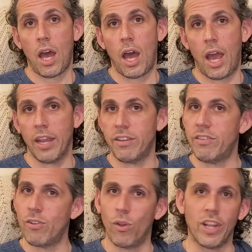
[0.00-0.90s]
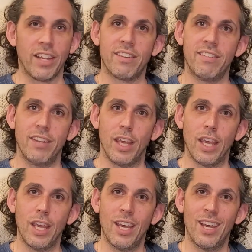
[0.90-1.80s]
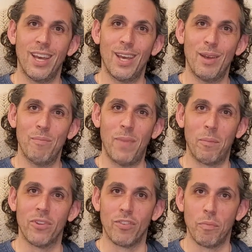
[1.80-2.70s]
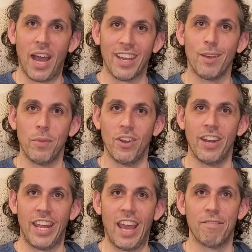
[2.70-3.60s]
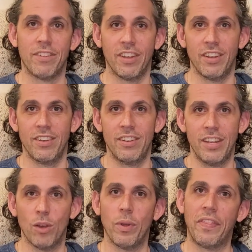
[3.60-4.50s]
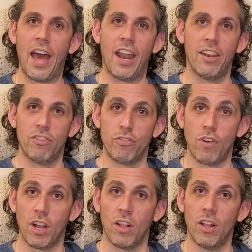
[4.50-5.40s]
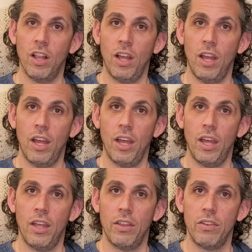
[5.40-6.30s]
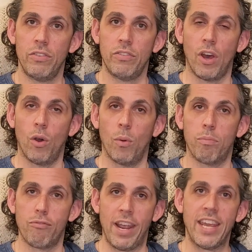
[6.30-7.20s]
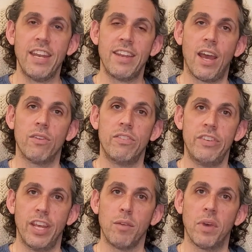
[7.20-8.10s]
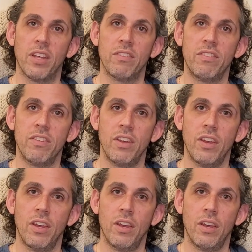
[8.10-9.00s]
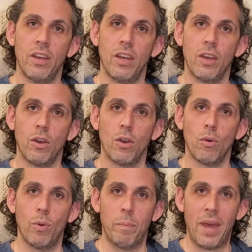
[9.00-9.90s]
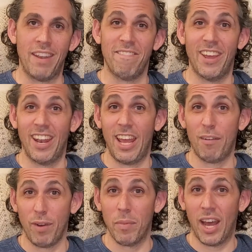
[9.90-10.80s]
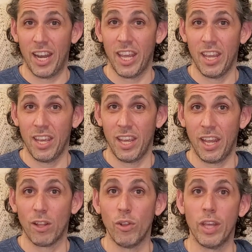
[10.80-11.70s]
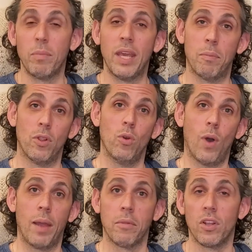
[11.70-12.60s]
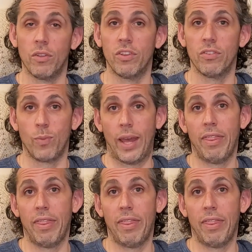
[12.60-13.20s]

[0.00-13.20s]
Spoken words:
I don't like to see members of my community have to deal with that and struggle. So breaking down stigmas would benefit everybody, including people who I'm closest with.